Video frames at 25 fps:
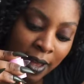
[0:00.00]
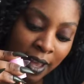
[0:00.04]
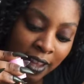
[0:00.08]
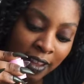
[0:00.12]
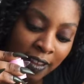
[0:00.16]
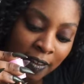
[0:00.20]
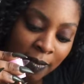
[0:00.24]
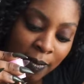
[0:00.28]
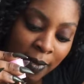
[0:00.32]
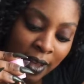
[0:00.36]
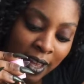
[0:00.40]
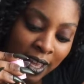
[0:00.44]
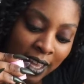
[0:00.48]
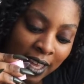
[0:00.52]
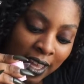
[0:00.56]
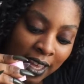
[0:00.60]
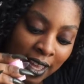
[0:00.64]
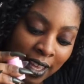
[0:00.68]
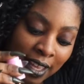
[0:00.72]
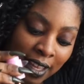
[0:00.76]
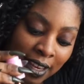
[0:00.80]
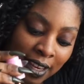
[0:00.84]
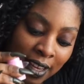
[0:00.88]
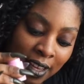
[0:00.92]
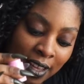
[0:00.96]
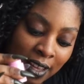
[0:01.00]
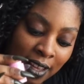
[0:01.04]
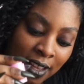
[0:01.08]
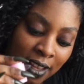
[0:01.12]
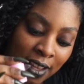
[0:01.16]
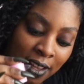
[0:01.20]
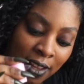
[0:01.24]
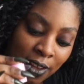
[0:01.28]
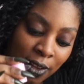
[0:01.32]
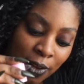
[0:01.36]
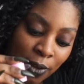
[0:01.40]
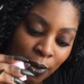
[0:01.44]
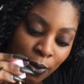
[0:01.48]
of my hand.
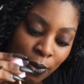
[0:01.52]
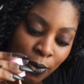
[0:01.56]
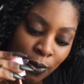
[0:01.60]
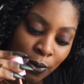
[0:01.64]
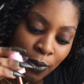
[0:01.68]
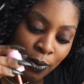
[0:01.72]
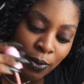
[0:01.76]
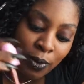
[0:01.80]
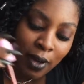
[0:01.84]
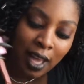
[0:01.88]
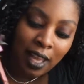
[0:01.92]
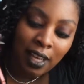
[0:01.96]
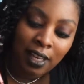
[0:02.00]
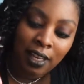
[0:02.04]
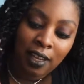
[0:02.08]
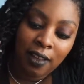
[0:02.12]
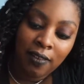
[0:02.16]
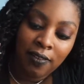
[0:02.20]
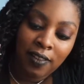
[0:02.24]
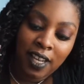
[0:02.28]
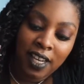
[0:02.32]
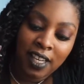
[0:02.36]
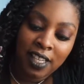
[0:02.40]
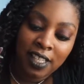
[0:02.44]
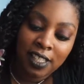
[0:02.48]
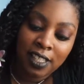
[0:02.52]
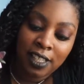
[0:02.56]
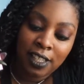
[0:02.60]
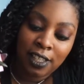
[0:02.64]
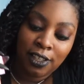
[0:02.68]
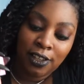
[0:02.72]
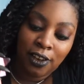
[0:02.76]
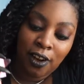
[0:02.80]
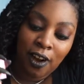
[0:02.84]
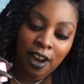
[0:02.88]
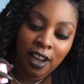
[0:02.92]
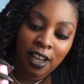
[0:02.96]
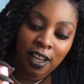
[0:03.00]
Ooh, I love that it's a
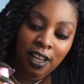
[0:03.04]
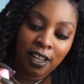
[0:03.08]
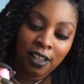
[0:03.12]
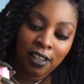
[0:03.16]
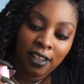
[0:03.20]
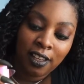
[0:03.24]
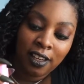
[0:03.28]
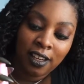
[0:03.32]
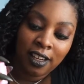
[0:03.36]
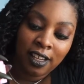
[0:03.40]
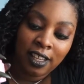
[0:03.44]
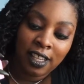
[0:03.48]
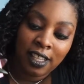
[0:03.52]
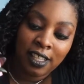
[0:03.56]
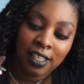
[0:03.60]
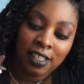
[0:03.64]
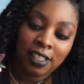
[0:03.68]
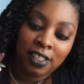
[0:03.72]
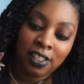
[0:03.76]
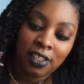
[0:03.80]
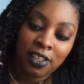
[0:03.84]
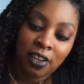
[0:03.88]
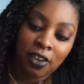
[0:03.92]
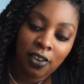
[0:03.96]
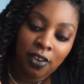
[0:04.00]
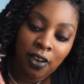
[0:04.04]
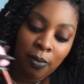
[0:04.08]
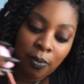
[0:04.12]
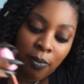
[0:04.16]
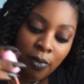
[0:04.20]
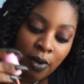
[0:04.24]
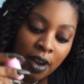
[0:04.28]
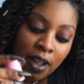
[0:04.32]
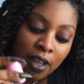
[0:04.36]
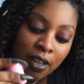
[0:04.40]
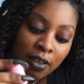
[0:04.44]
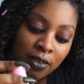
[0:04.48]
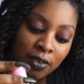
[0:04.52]
dark color because, you know, I'm
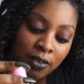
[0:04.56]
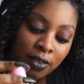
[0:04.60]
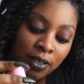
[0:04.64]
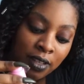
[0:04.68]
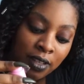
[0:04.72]
brown.